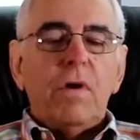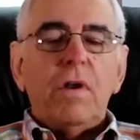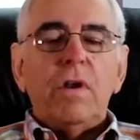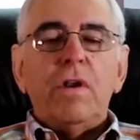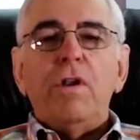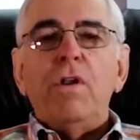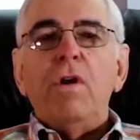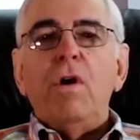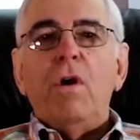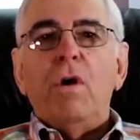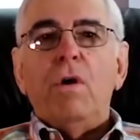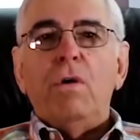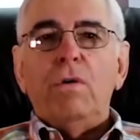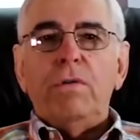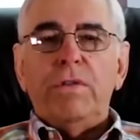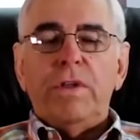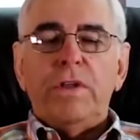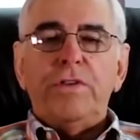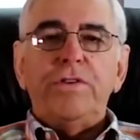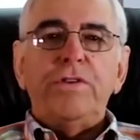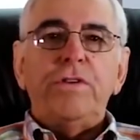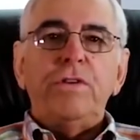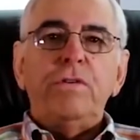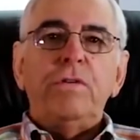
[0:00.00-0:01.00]
to know
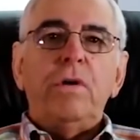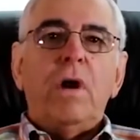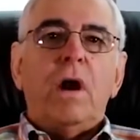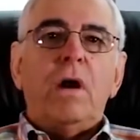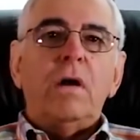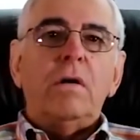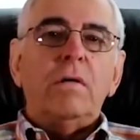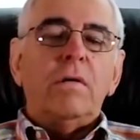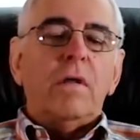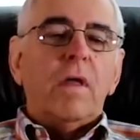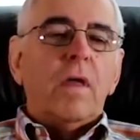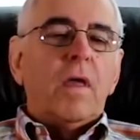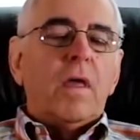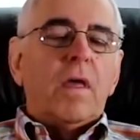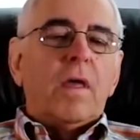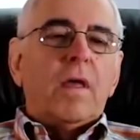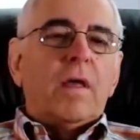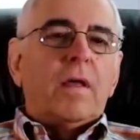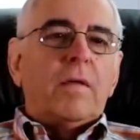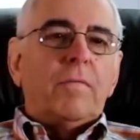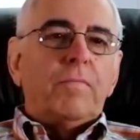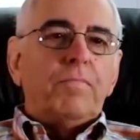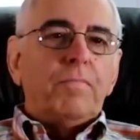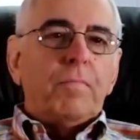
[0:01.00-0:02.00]
that you are
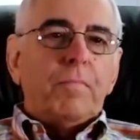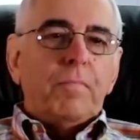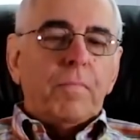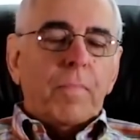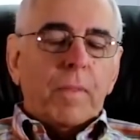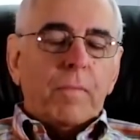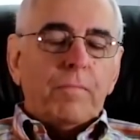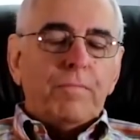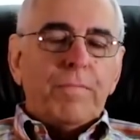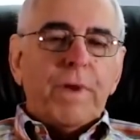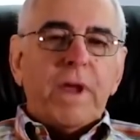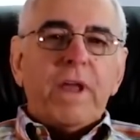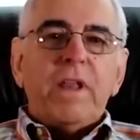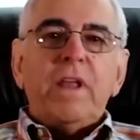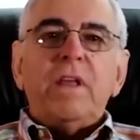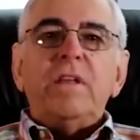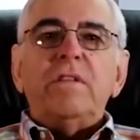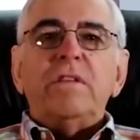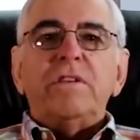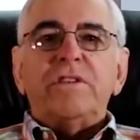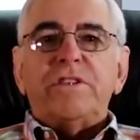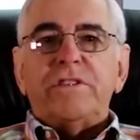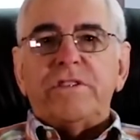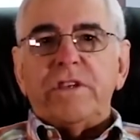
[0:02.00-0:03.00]

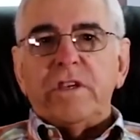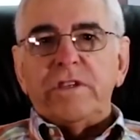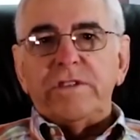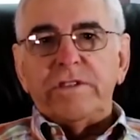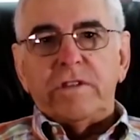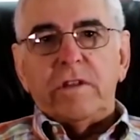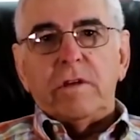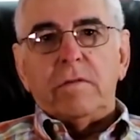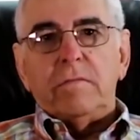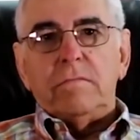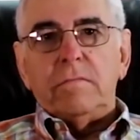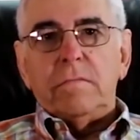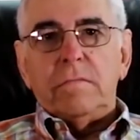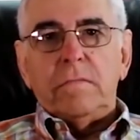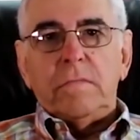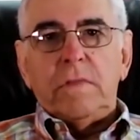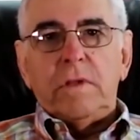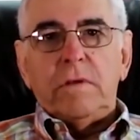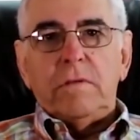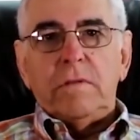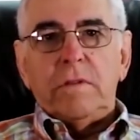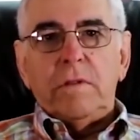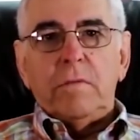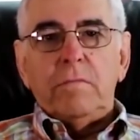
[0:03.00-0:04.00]
beating the system,
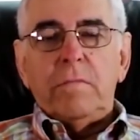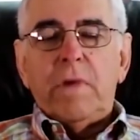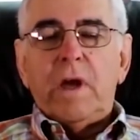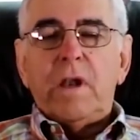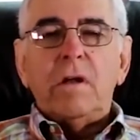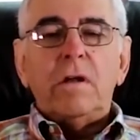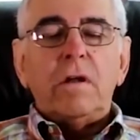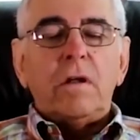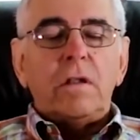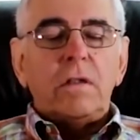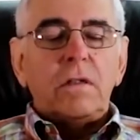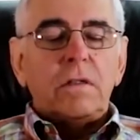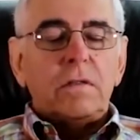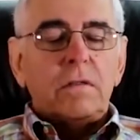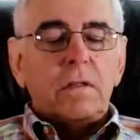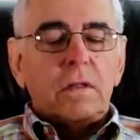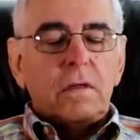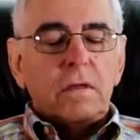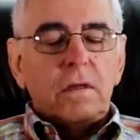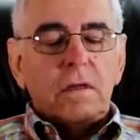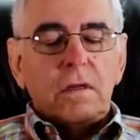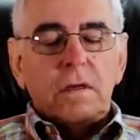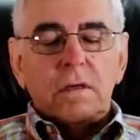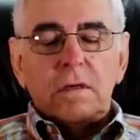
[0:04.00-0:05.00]
the
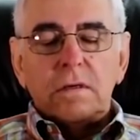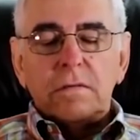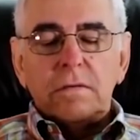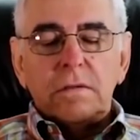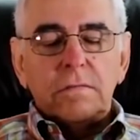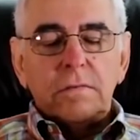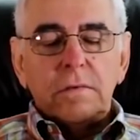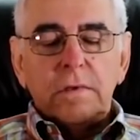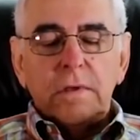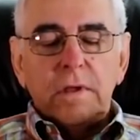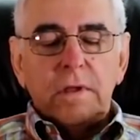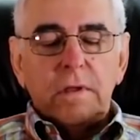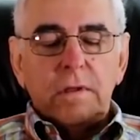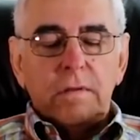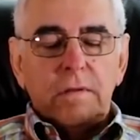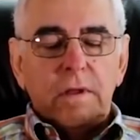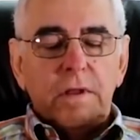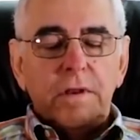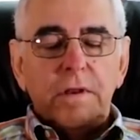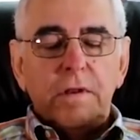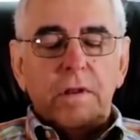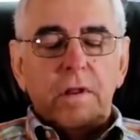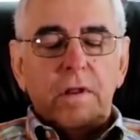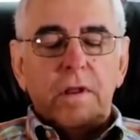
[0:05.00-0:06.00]
medical
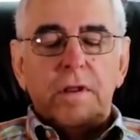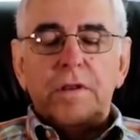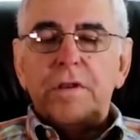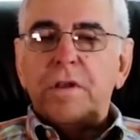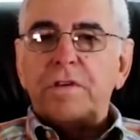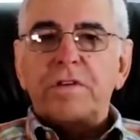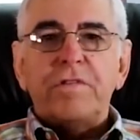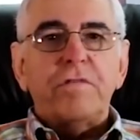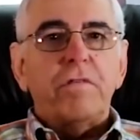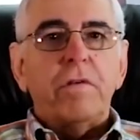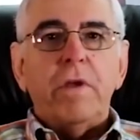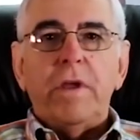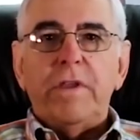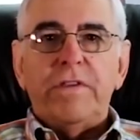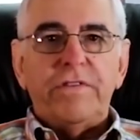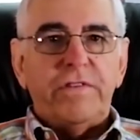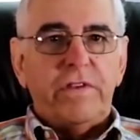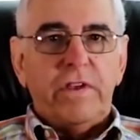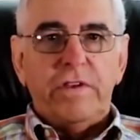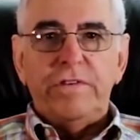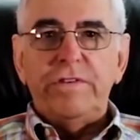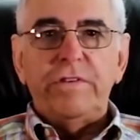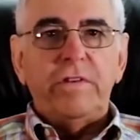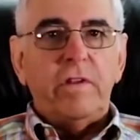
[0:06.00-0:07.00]
industry
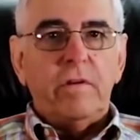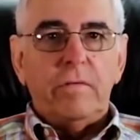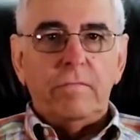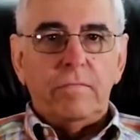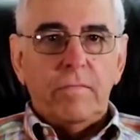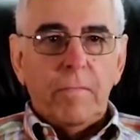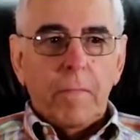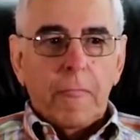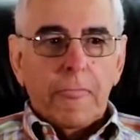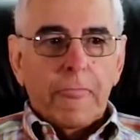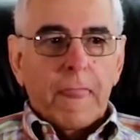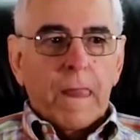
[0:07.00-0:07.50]
system